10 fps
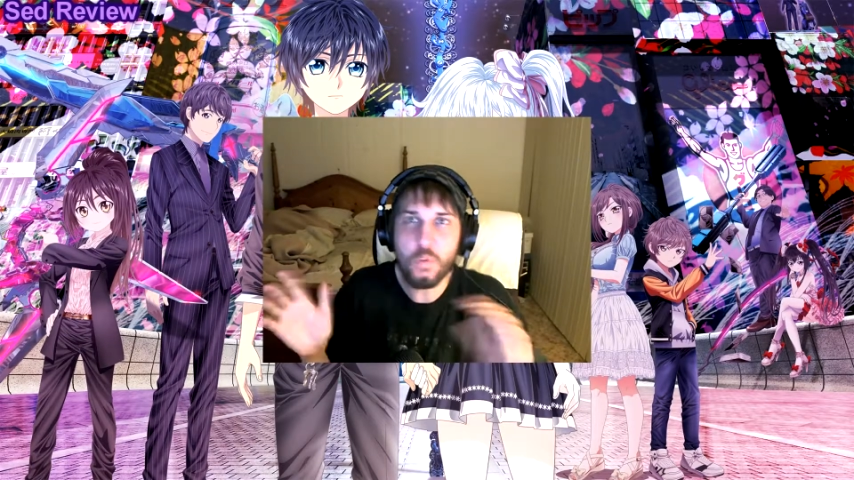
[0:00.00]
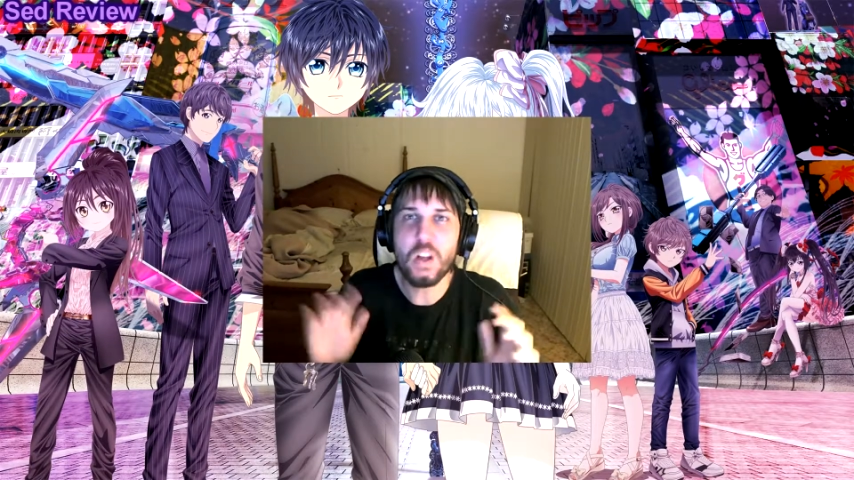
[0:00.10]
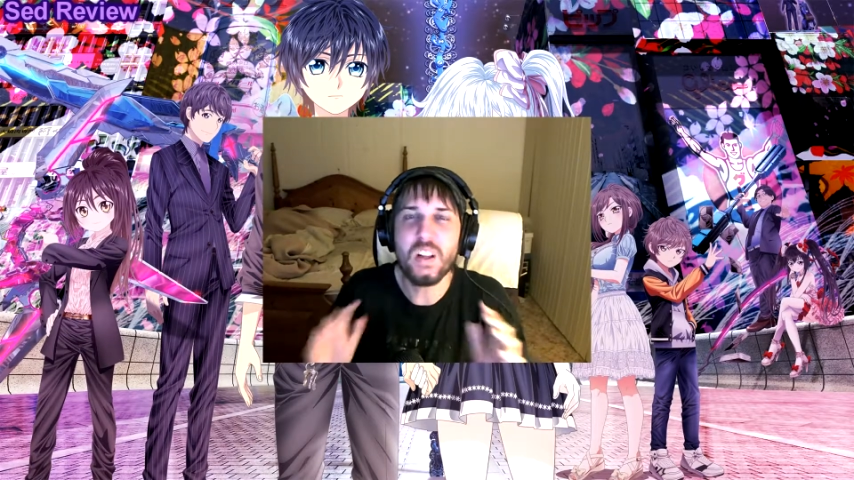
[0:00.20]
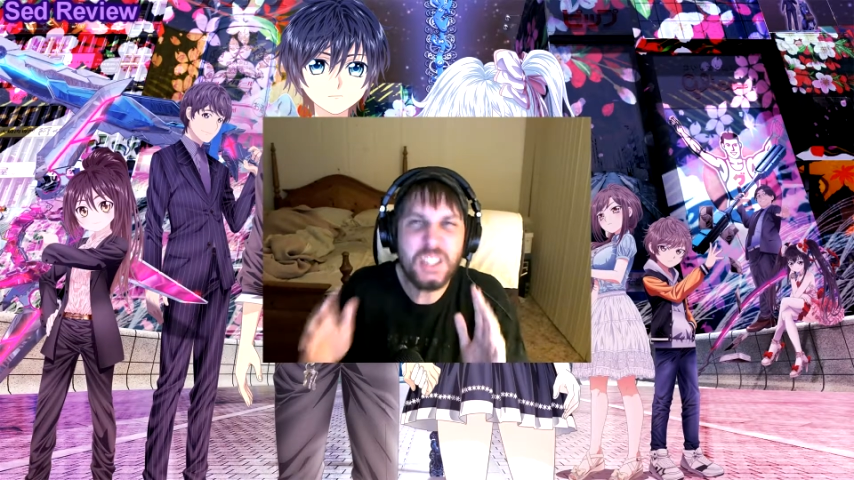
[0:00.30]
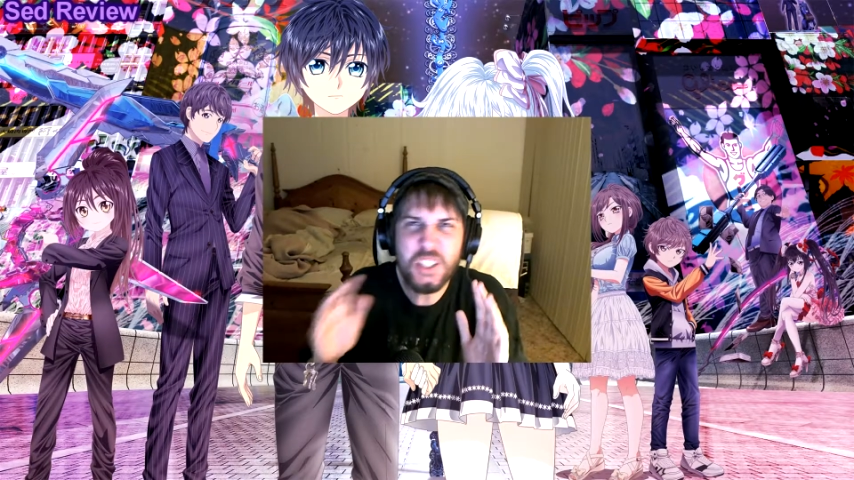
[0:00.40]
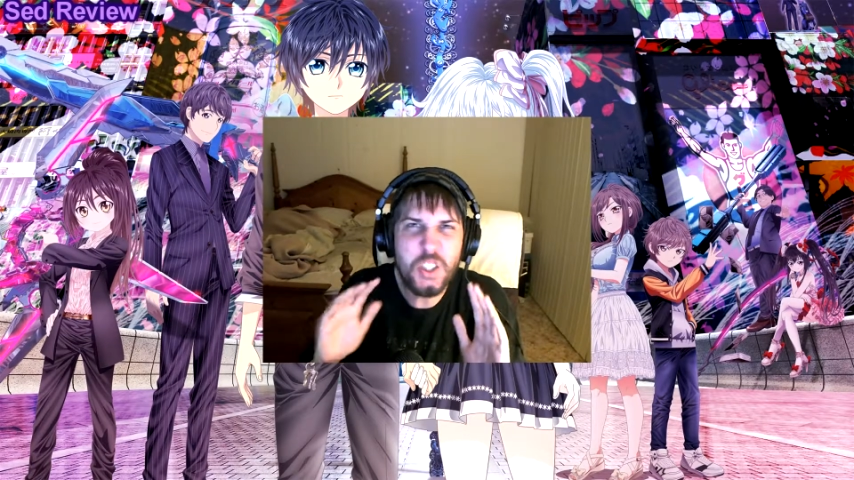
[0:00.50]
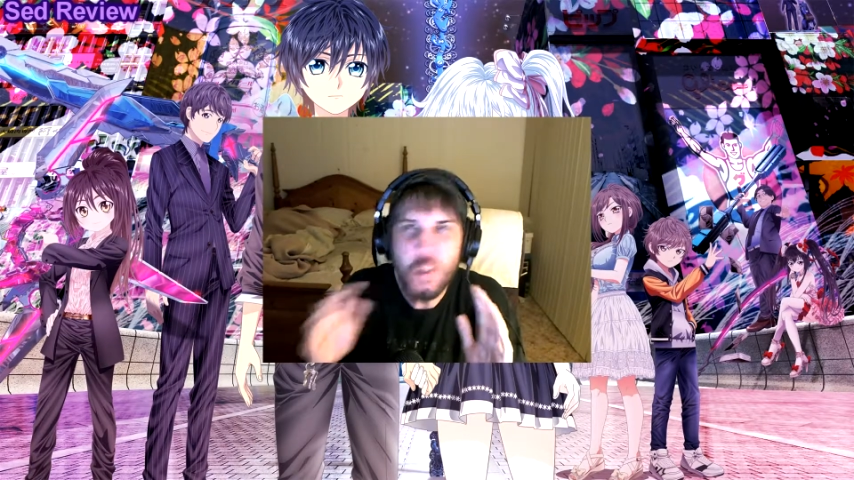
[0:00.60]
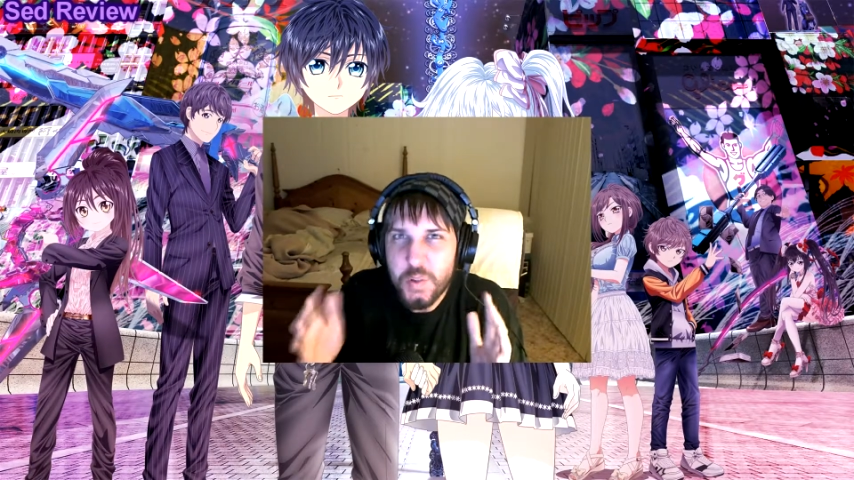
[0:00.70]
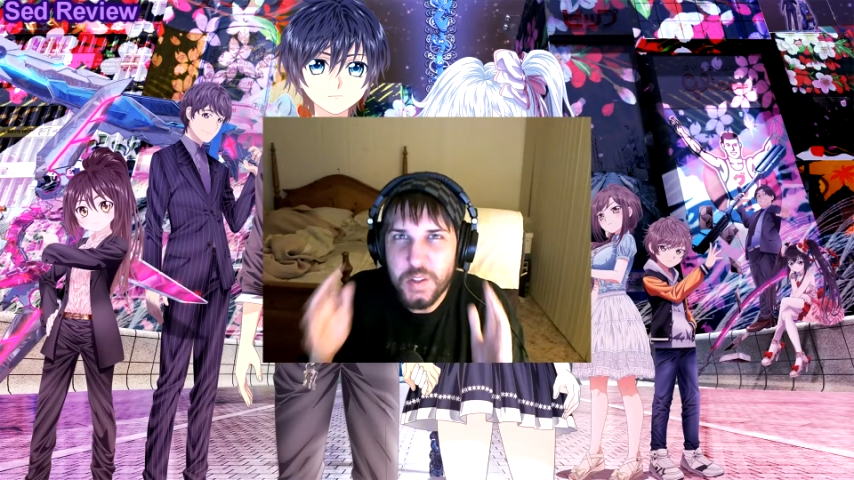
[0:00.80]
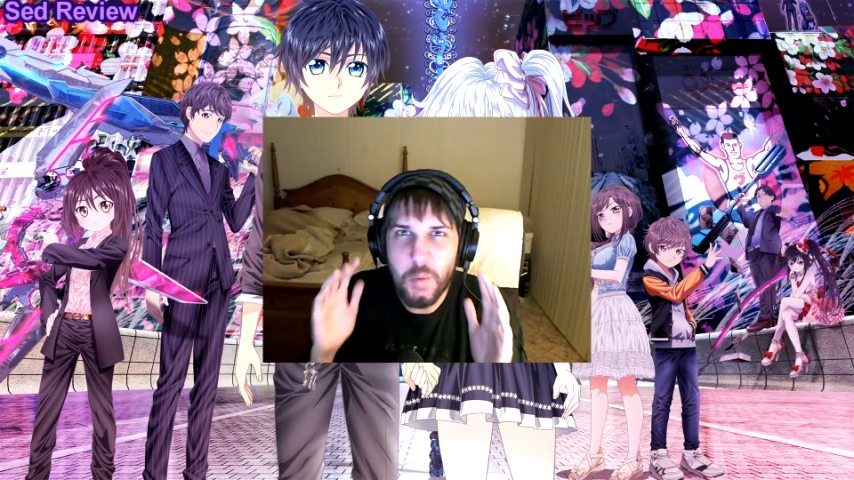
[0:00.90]
Let's just
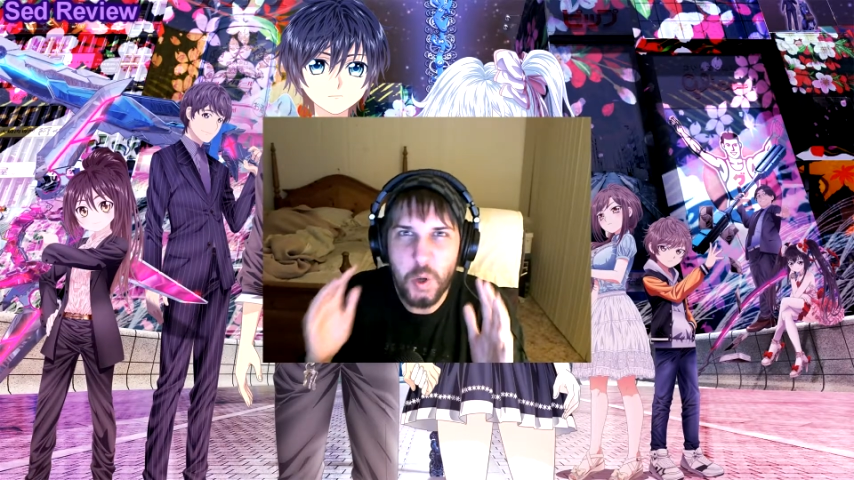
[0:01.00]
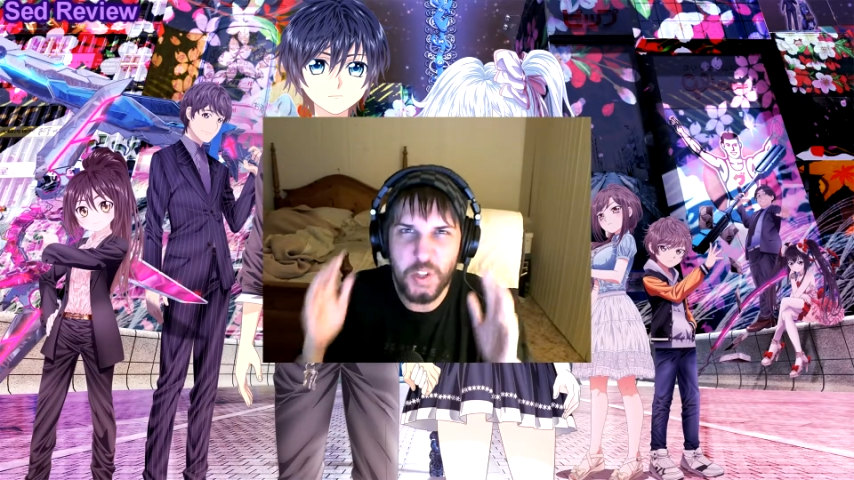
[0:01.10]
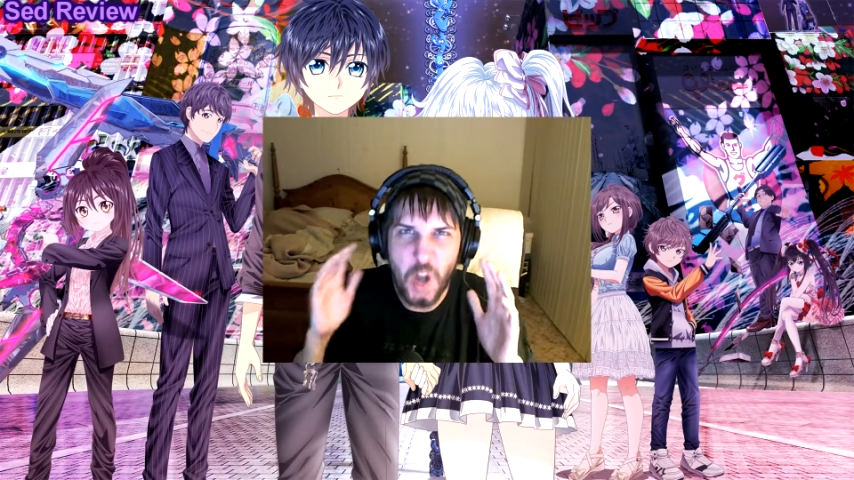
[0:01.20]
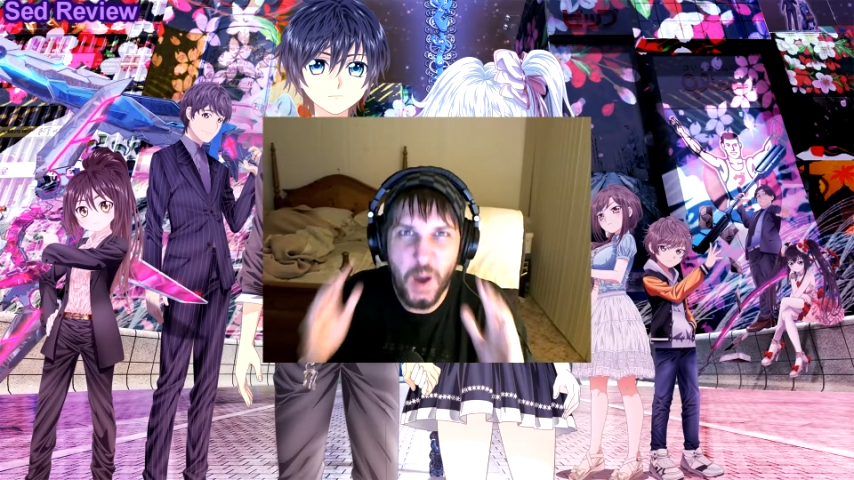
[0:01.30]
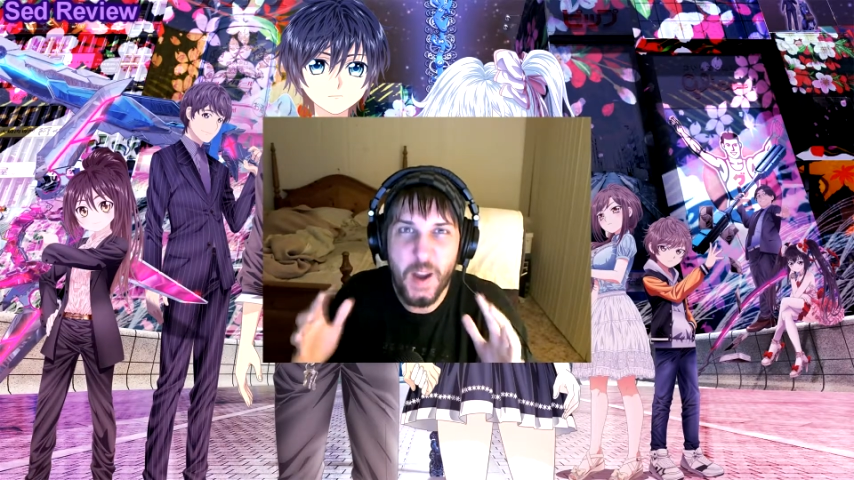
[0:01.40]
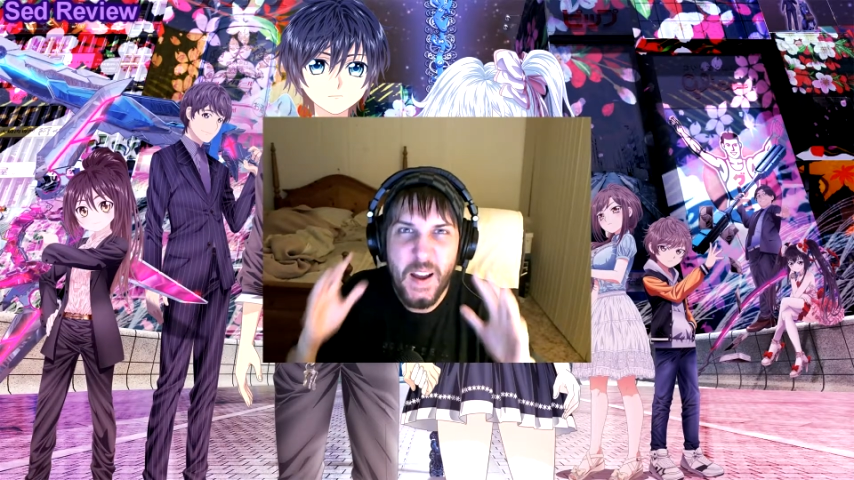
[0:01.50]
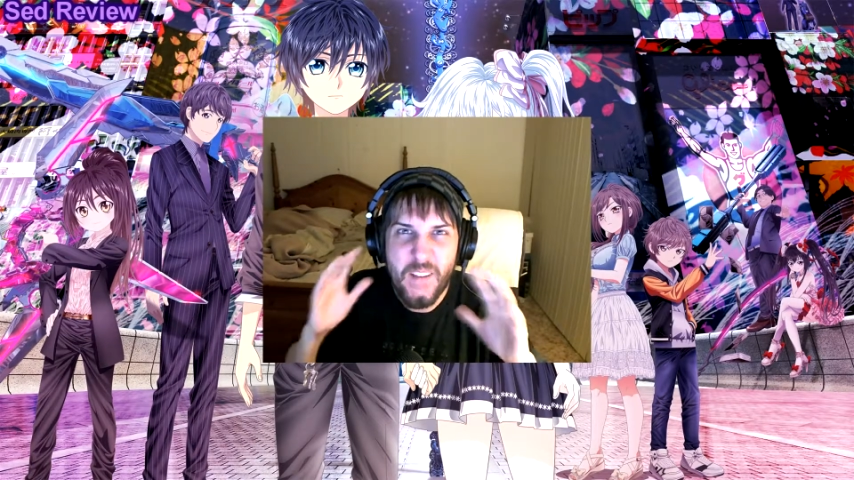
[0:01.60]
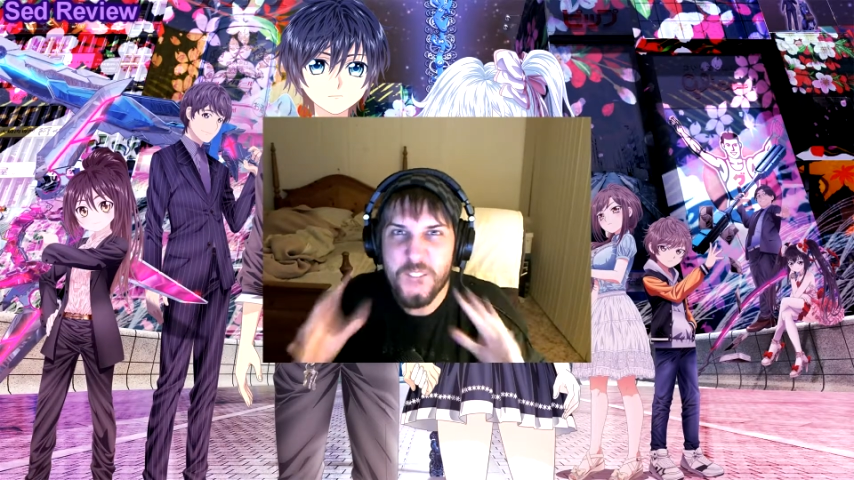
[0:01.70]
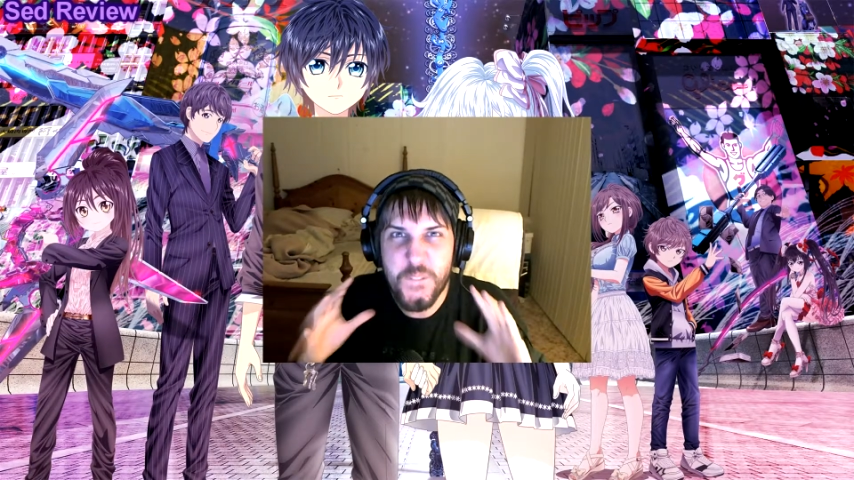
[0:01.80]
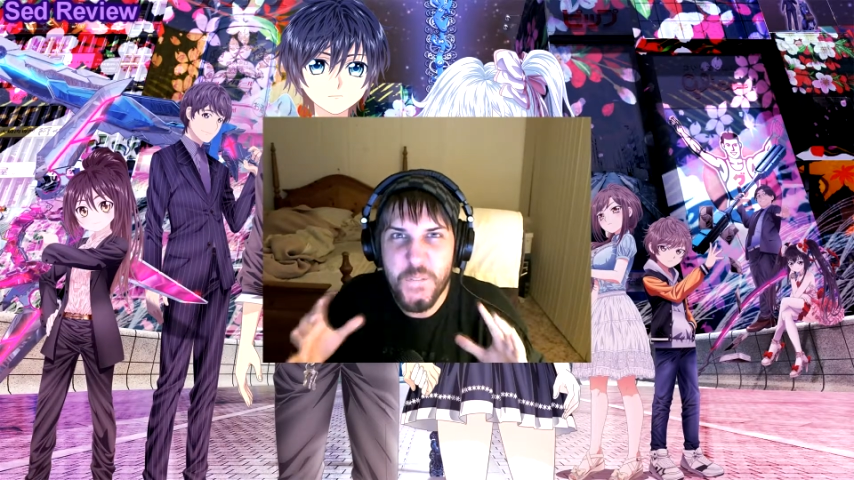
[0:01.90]
use the most
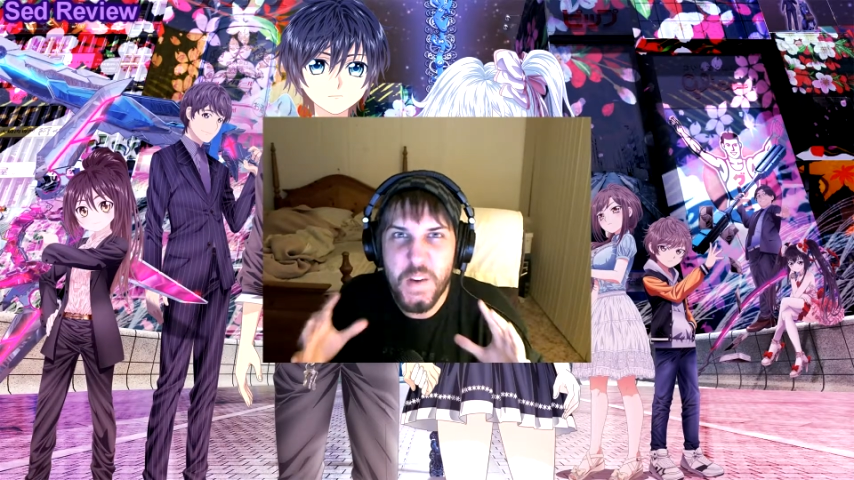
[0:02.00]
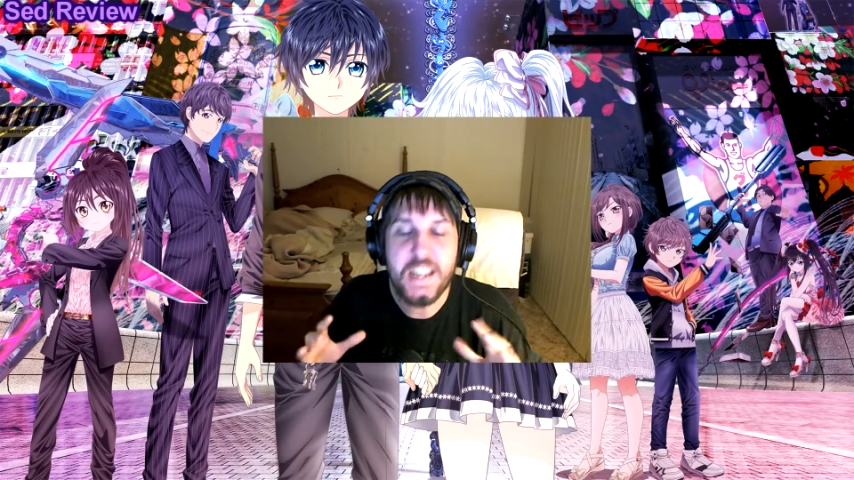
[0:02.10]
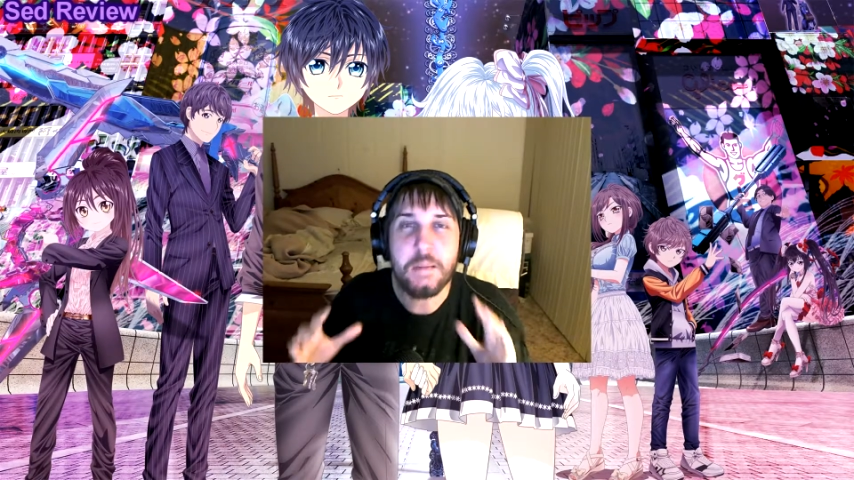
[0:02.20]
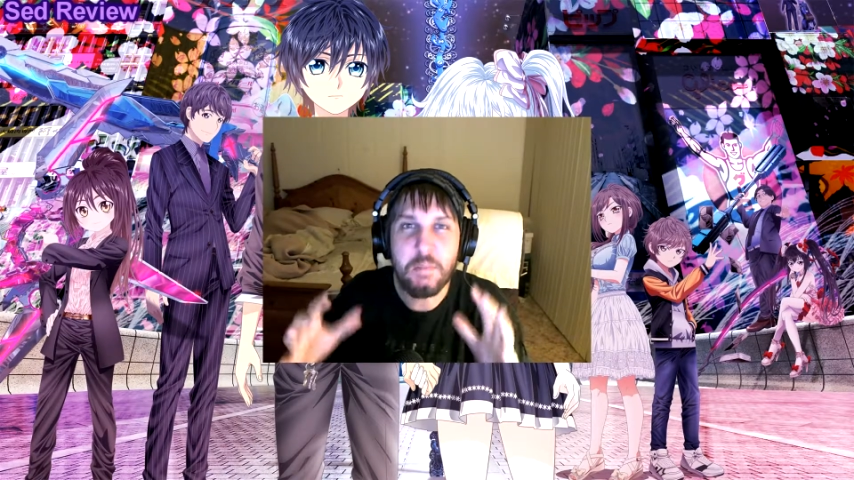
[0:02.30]
unfitting